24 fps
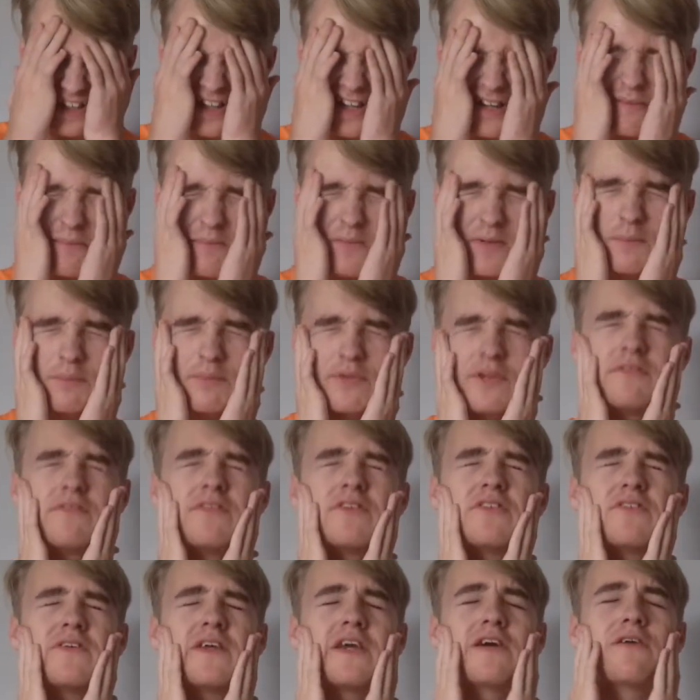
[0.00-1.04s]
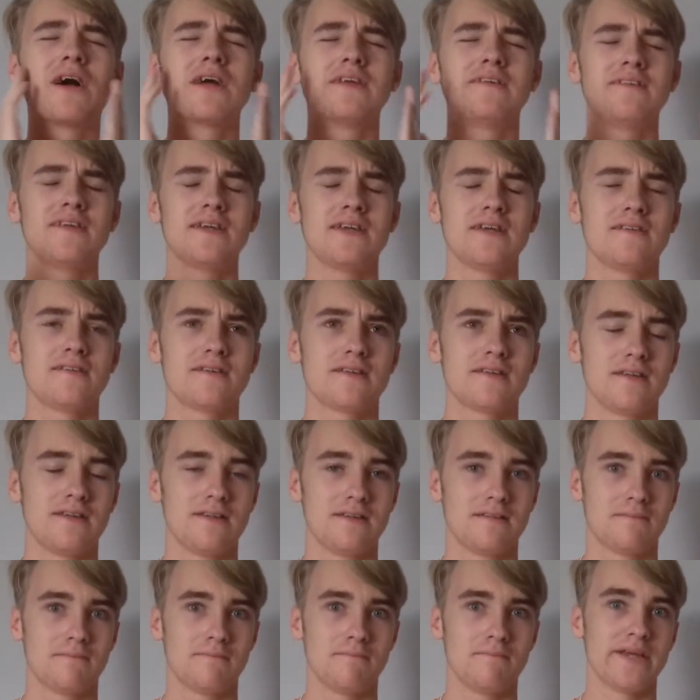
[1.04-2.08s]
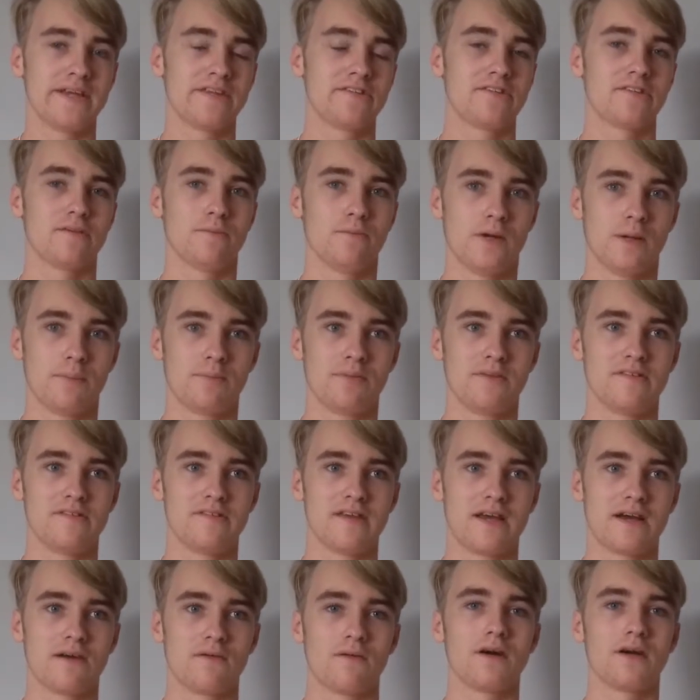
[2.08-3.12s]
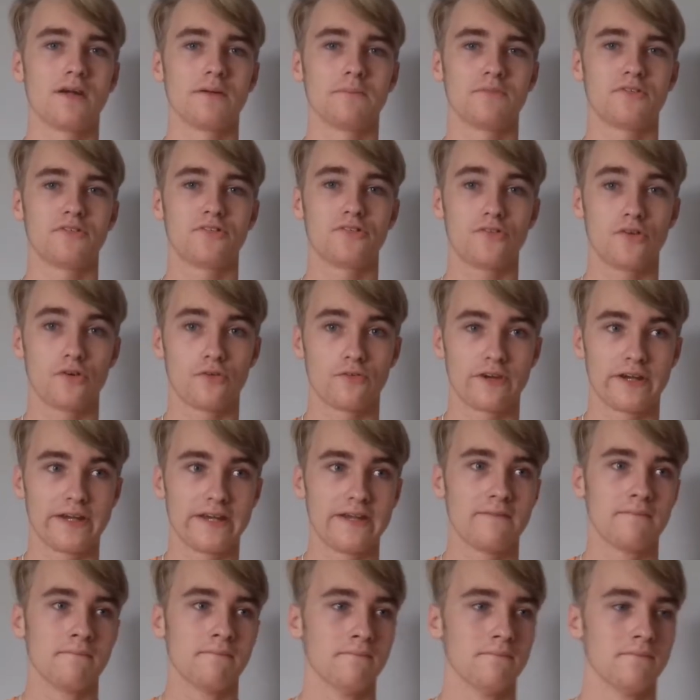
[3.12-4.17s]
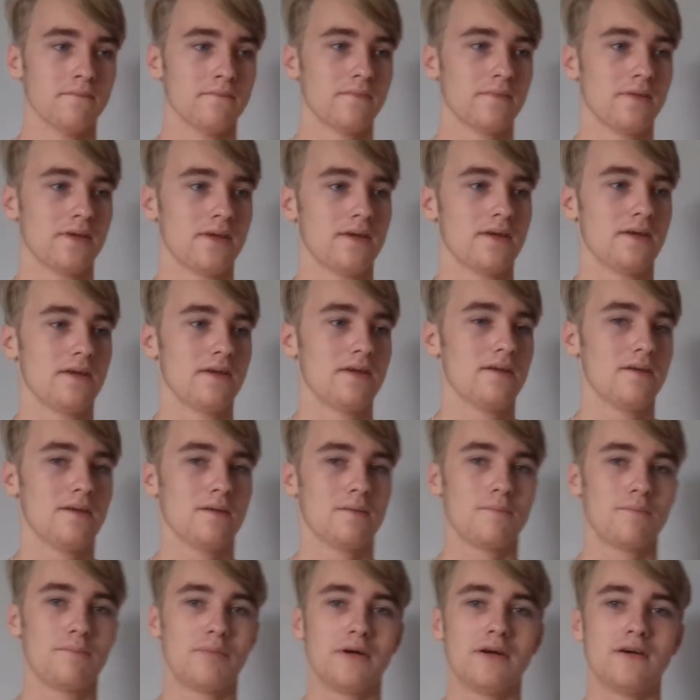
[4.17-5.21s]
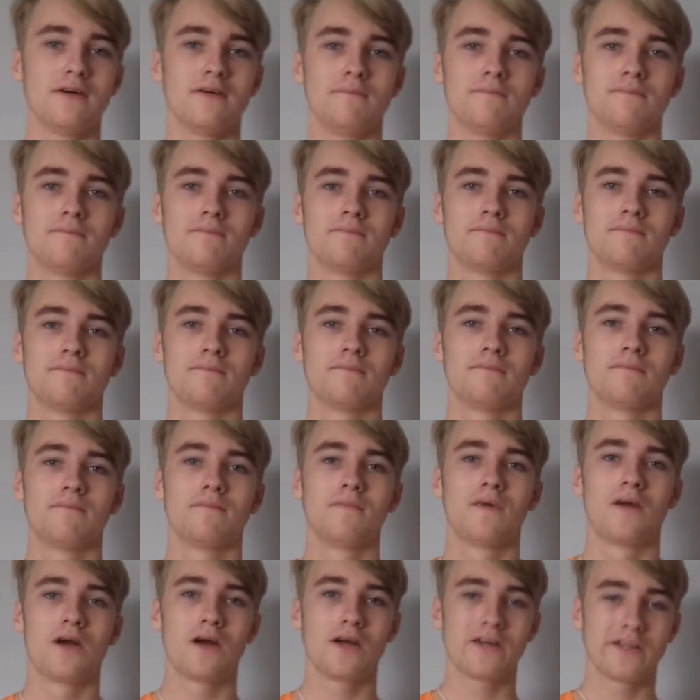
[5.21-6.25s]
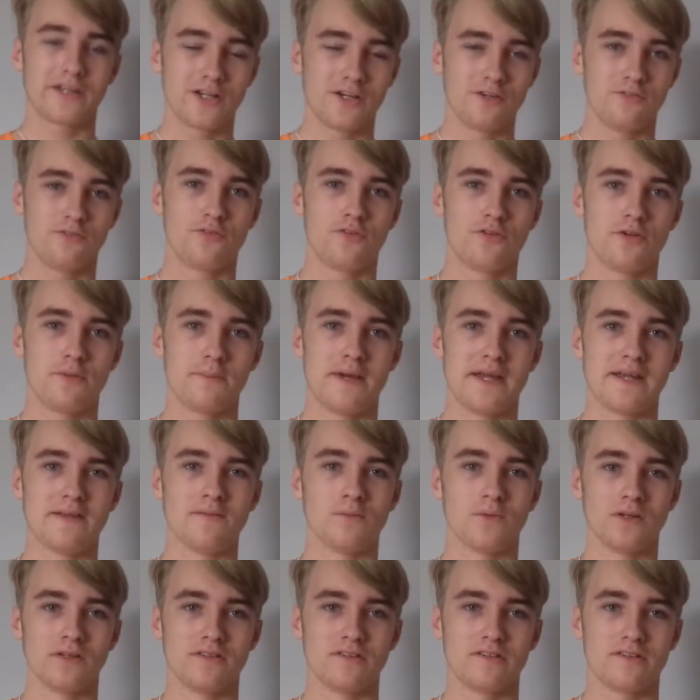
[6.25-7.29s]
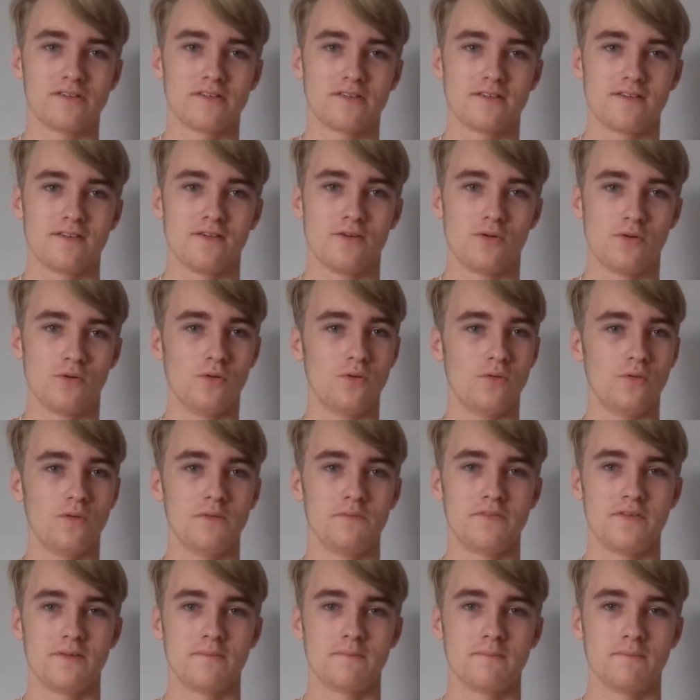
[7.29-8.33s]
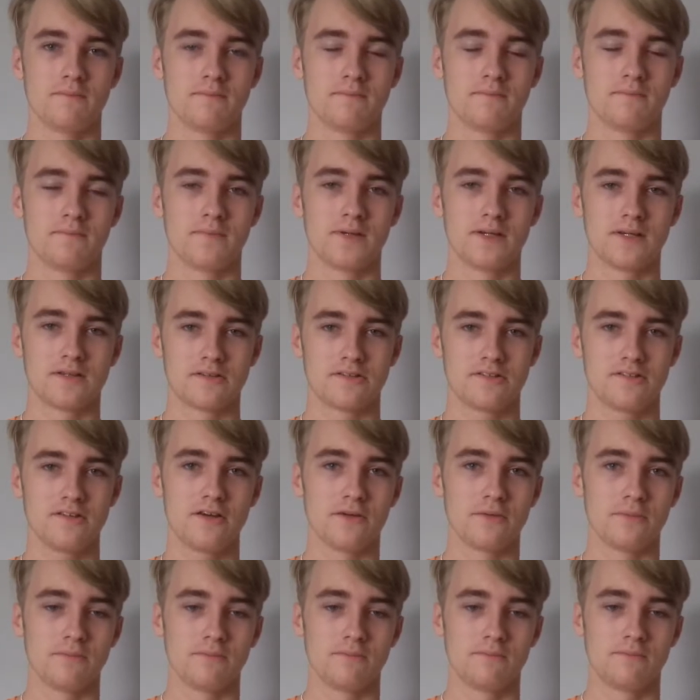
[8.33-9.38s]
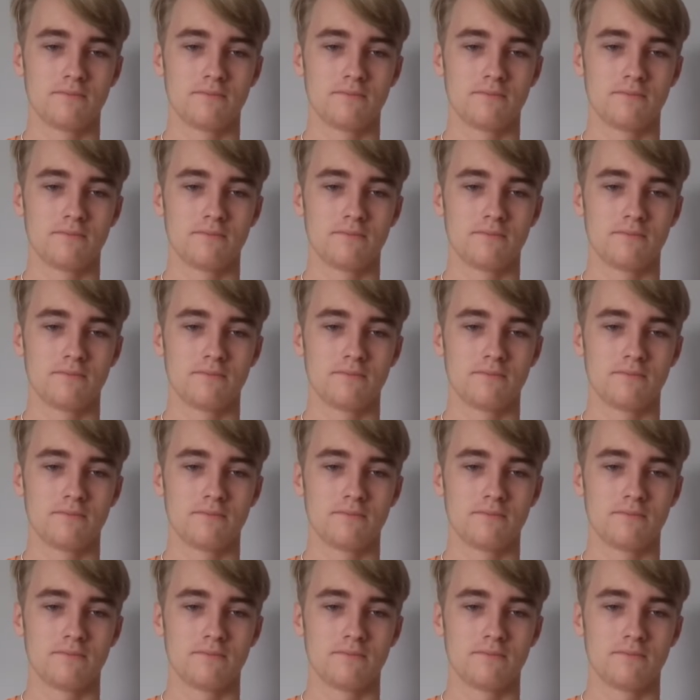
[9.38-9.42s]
in my previous video I did miss some weapons out, I'm sorry. But I go through the main ones, not all of them. So,